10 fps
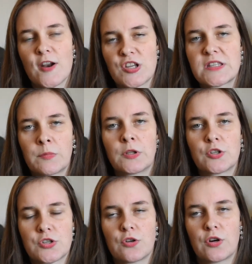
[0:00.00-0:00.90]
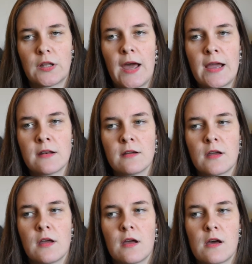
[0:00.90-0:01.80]
very similar storyline
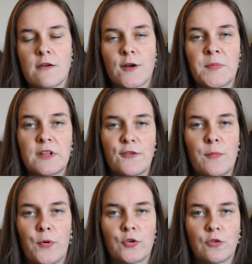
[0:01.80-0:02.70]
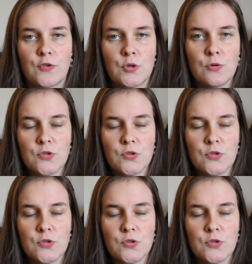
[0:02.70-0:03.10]
from a different point of view.